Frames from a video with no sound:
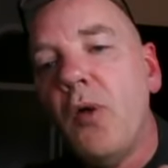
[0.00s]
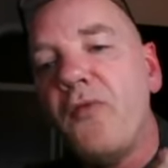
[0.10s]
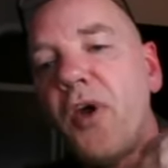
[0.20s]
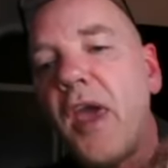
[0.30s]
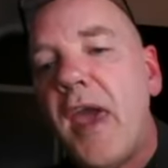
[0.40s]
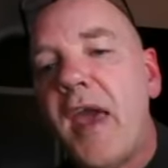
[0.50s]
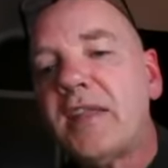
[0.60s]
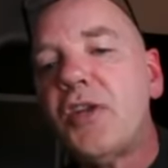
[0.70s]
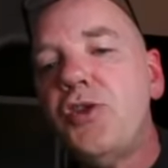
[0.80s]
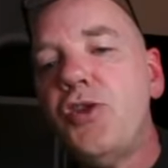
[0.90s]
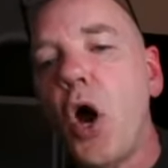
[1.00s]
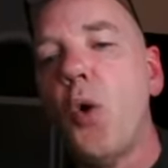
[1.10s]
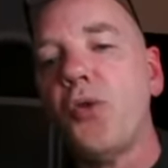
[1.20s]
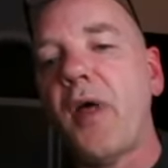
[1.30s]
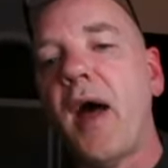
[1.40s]
for her to
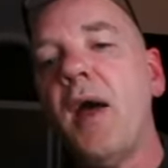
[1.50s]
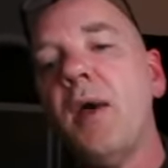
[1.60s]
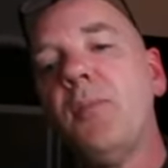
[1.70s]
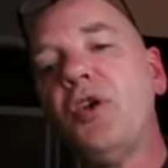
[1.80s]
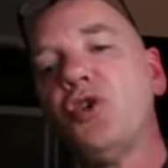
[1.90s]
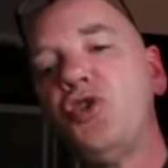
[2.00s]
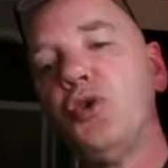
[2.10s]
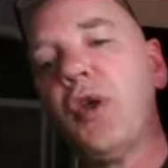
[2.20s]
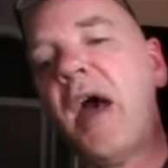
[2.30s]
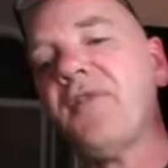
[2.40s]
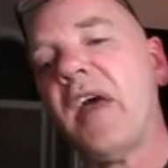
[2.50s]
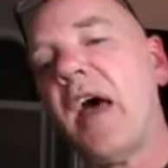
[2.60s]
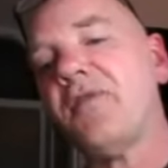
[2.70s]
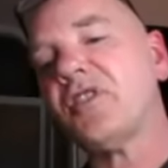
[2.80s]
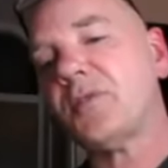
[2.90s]
know that because you'd have to
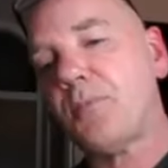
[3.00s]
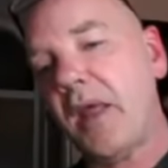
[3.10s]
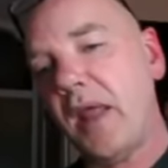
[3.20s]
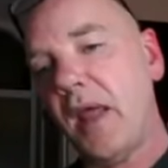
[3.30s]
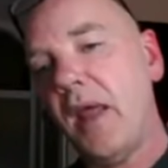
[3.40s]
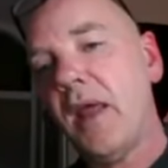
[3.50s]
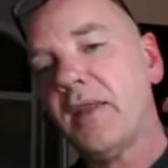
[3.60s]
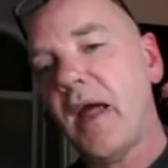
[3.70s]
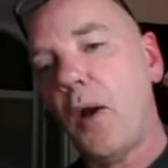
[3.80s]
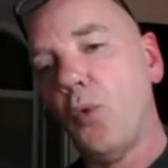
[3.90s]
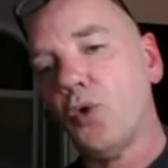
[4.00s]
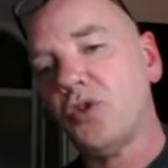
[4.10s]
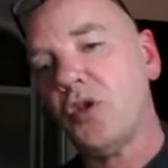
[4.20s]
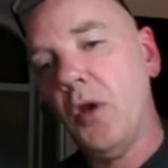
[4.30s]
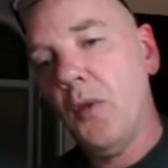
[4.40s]
have a spirit that
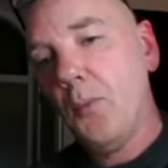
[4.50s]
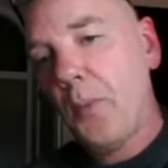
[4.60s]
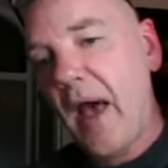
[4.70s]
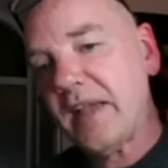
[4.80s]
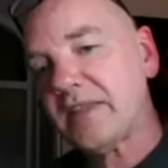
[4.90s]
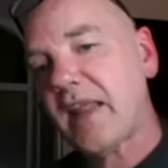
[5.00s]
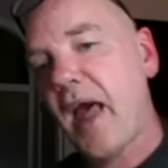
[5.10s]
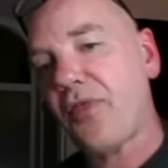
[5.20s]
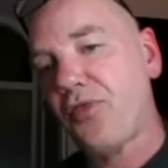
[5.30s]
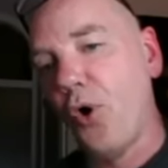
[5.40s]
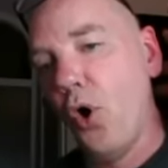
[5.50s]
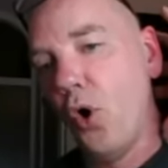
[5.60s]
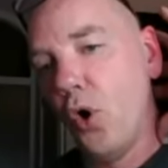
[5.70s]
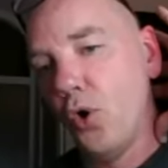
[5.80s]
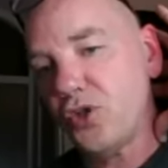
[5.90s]
would pass that
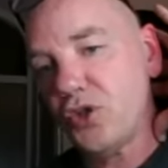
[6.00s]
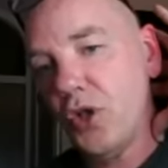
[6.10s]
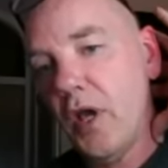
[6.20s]
thought